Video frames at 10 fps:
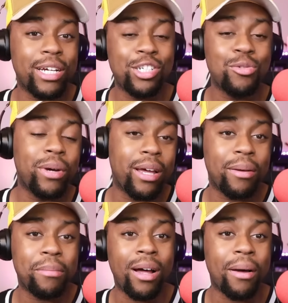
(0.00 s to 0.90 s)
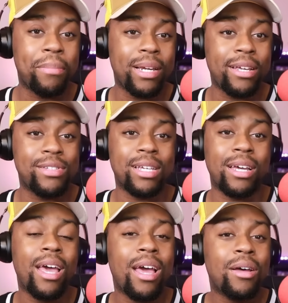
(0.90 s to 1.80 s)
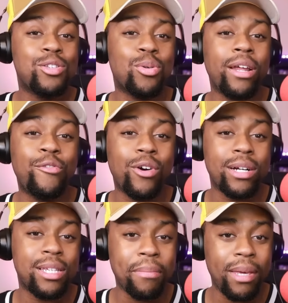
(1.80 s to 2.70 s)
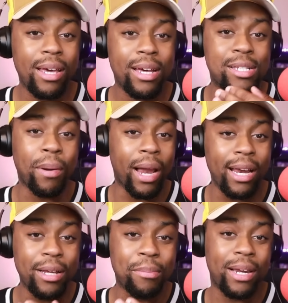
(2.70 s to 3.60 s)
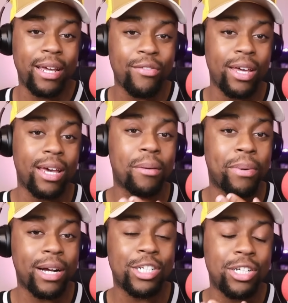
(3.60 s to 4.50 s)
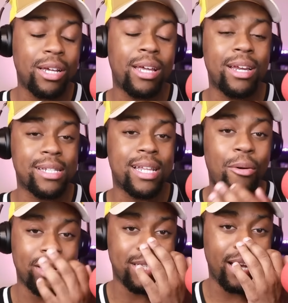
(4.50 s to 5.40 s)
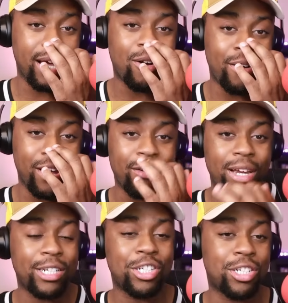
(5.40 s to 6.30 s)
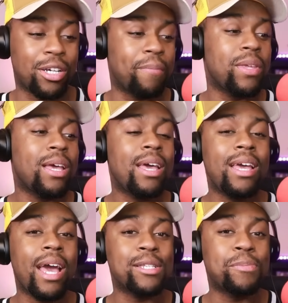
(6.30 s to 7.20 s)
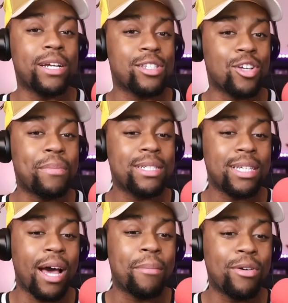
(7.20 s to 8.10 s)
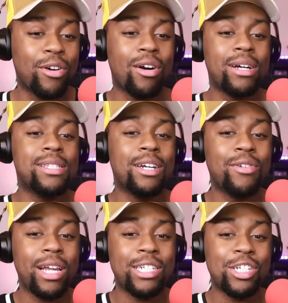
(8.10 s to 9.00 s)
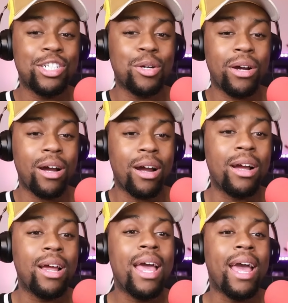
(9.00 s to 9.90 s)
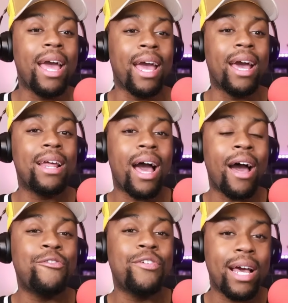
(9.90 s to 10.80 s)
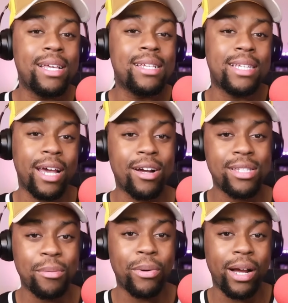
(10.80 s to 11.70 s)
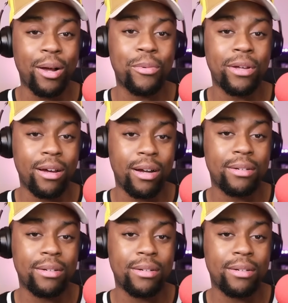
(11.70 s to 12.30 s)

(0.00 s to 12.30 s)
with believes it. 24 to me is blindly believing it because he does not want to let go of that relationship. He has put in so much time in regards to the relationship with her, and I feel like he's scared to break up with her.